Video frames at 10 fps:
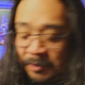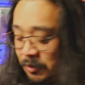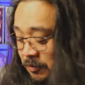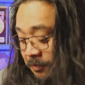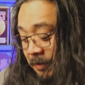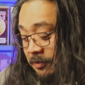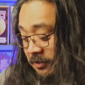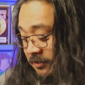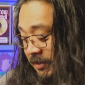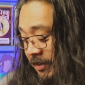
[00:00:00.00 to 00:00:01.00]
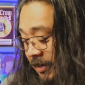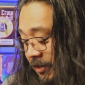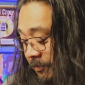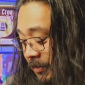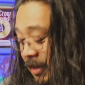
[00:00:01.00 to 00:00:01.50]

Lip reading: No, probably shouldn't say that up.